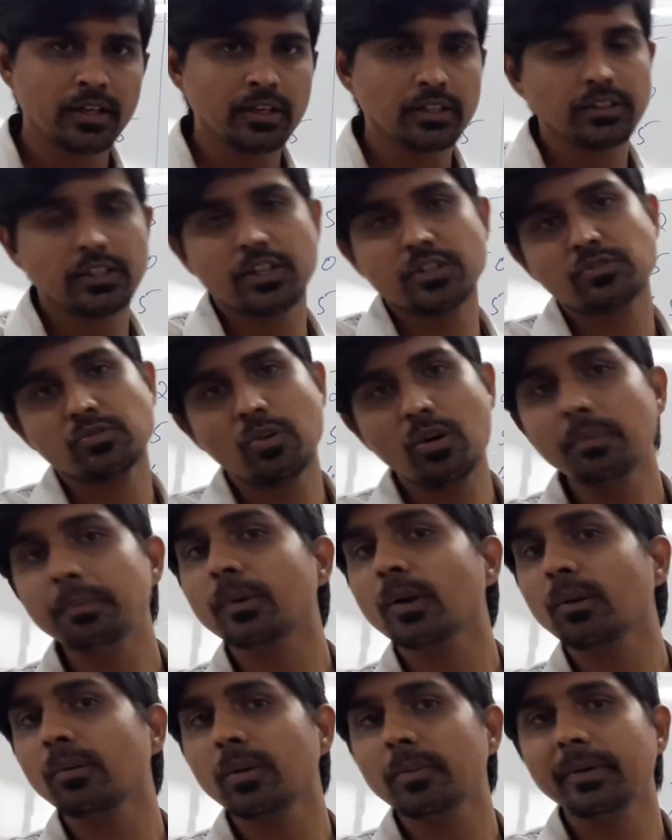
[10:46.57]
there is no
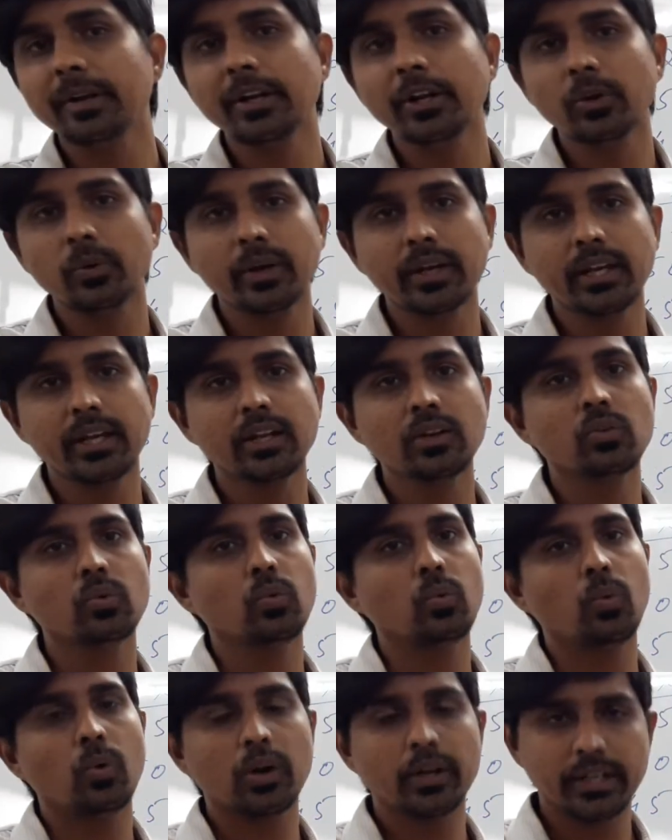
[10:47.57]
problem in doing it
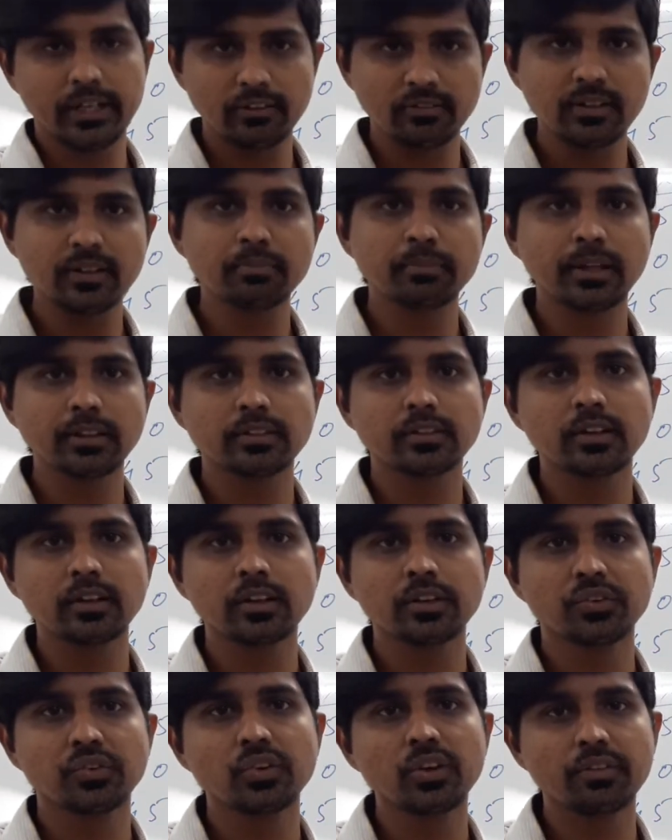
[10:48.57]
whatever method
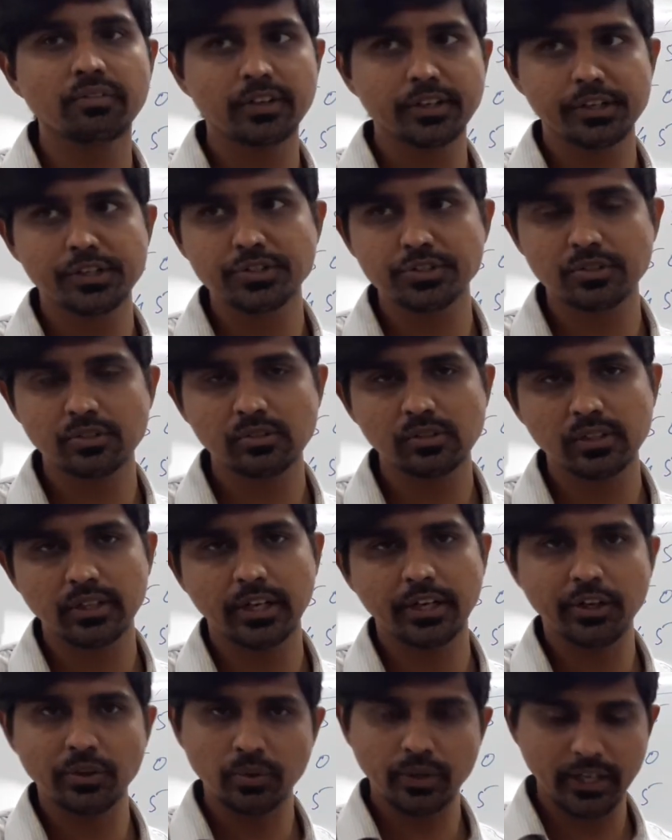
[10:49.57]
if you have understood,
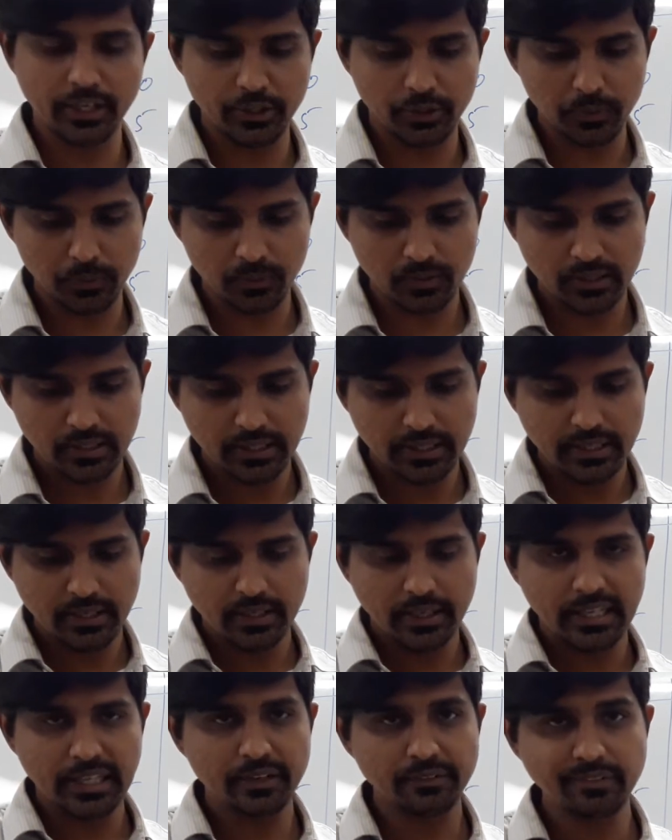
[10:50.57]
then you can do it.
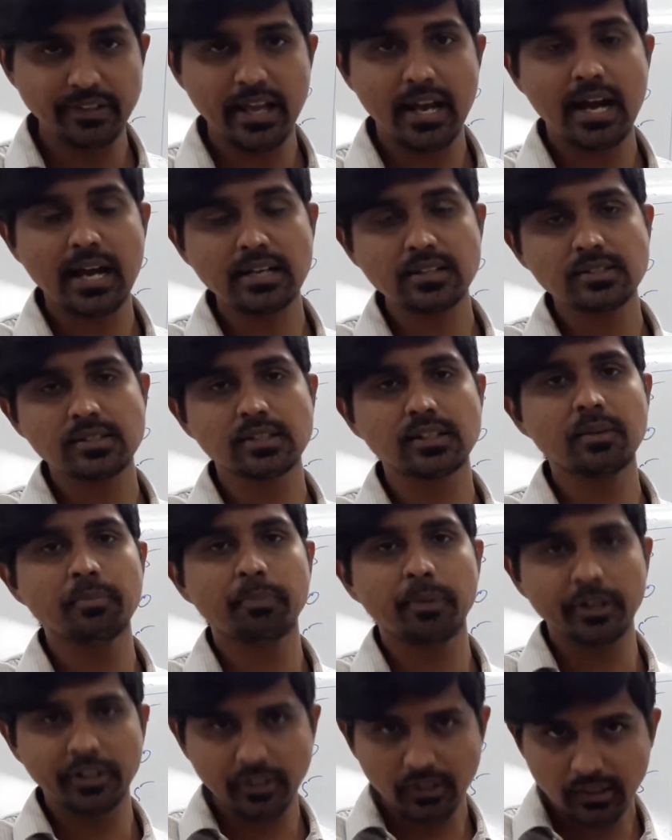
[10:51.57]
If they ask a
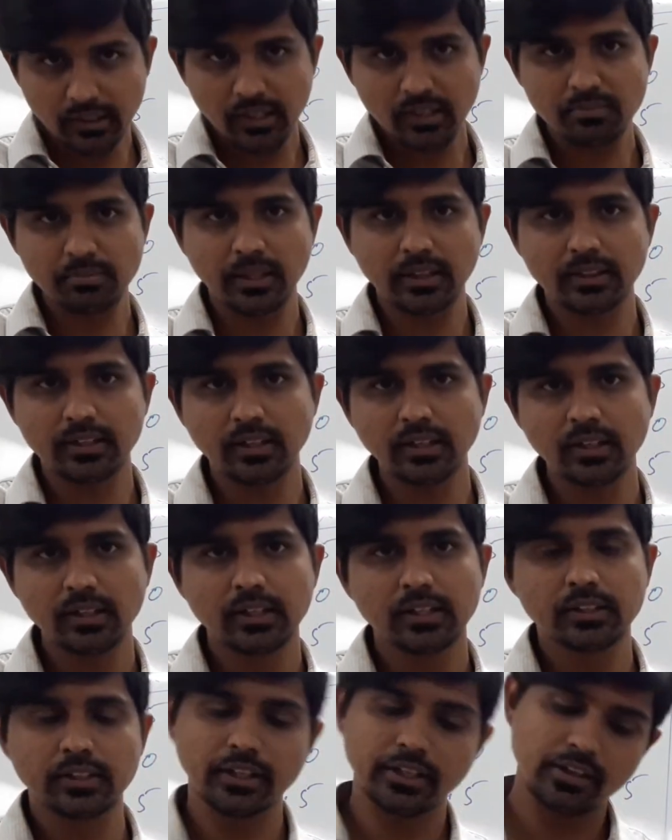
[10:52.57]
particular method,
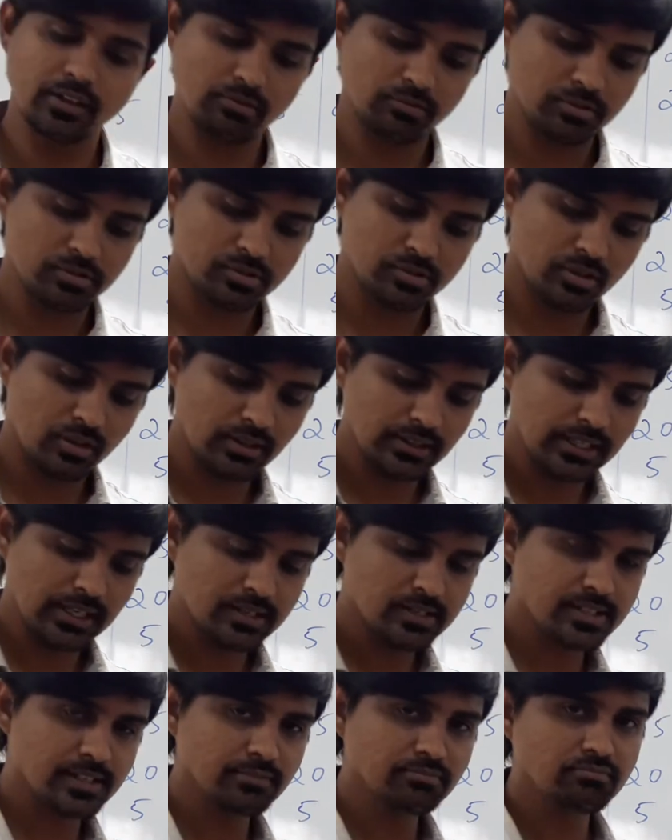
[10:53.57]
then you have to solve
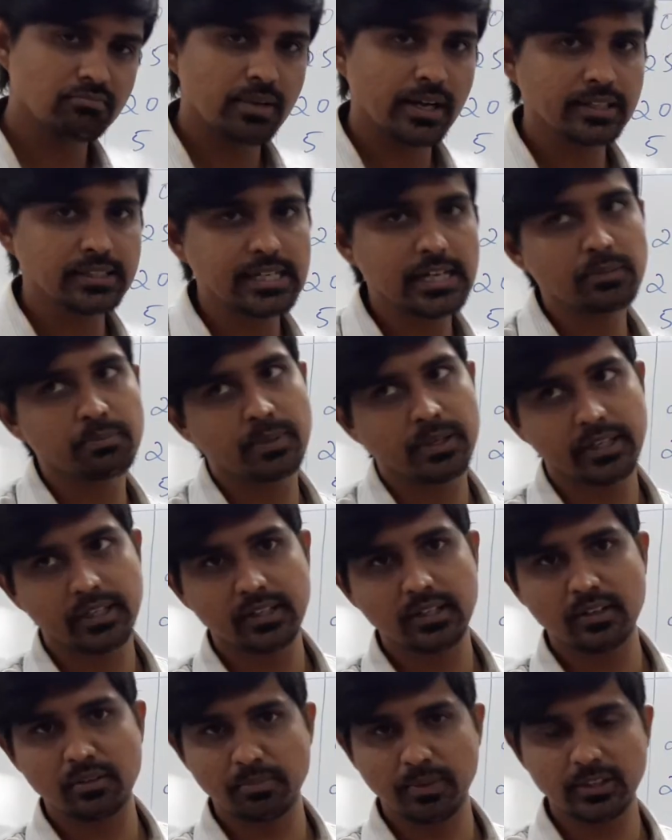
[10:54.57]
that sum by that
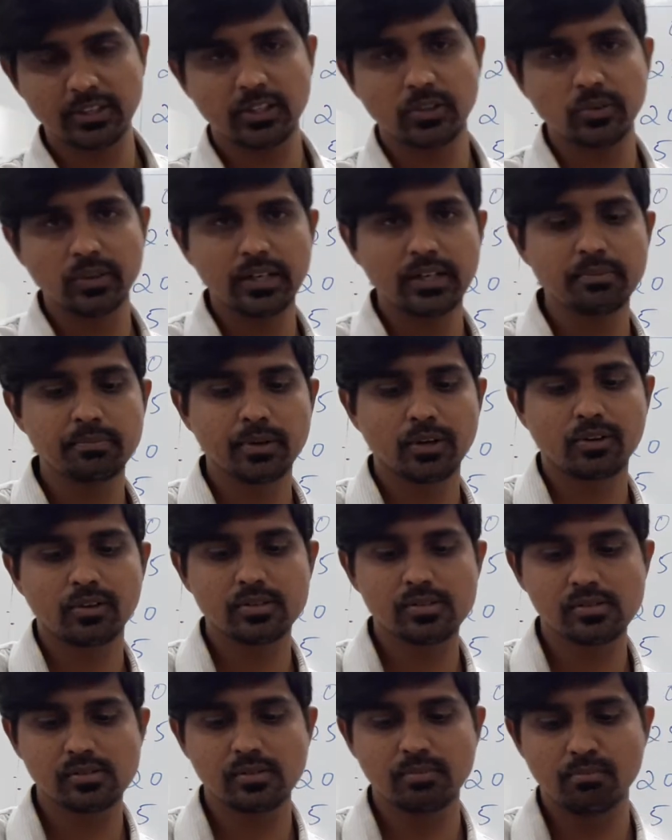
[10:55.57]
particular method only,
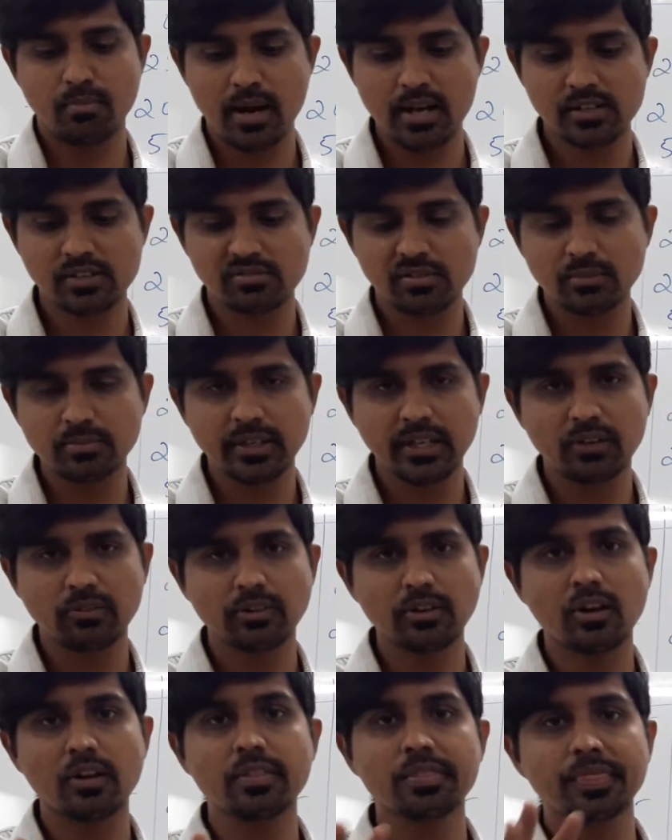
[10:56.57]
because marks will be
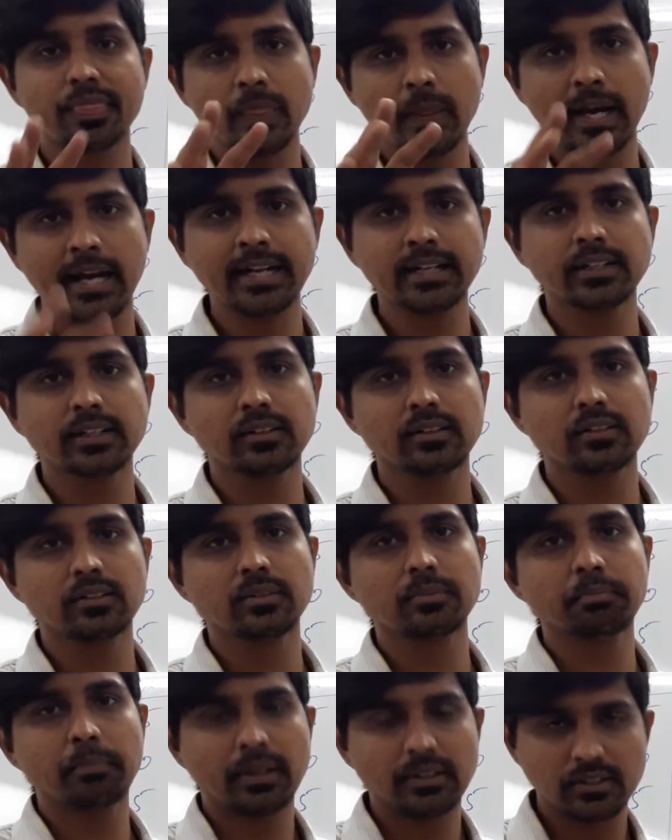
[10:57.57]
given on
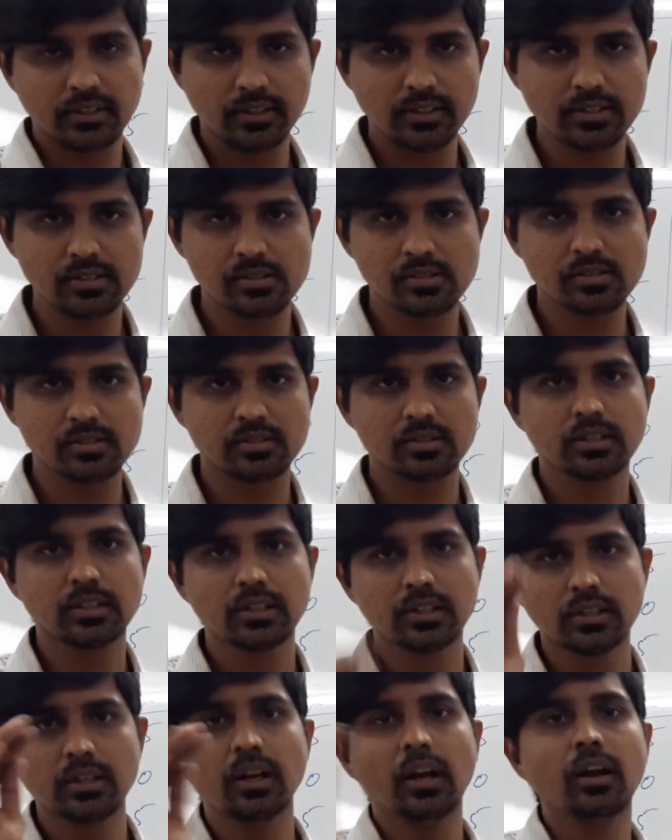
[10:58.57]
that method's
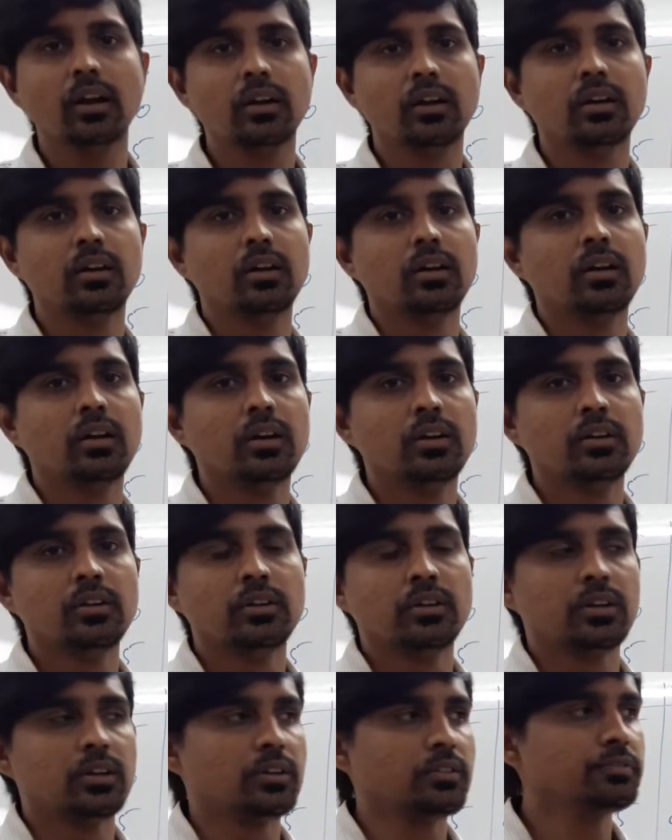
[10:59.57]

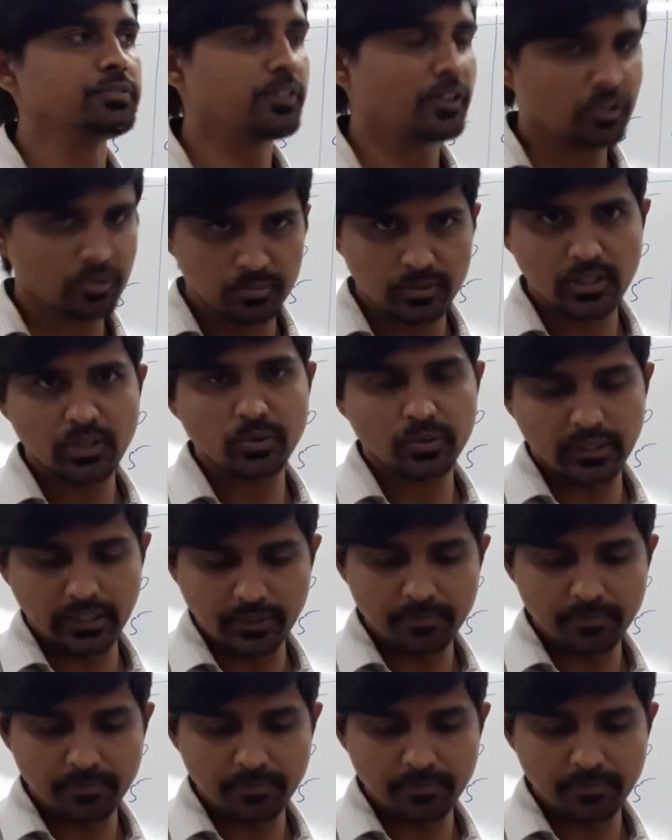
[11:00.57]
formula only.